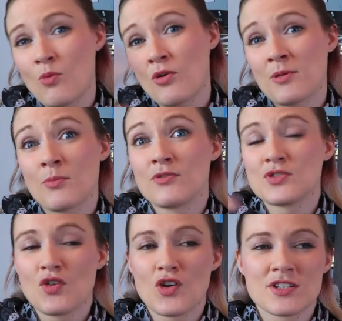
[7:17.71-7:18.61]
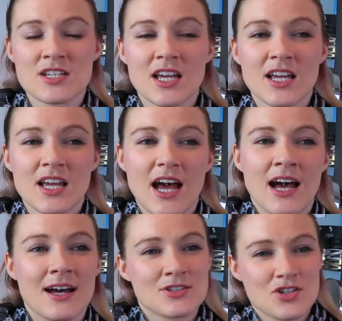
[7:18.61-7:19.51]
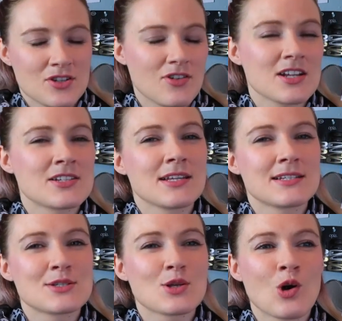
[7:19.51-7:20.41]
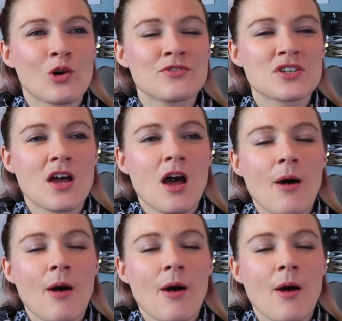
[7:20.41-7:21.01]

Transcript: water moved around and just gradually dissolved.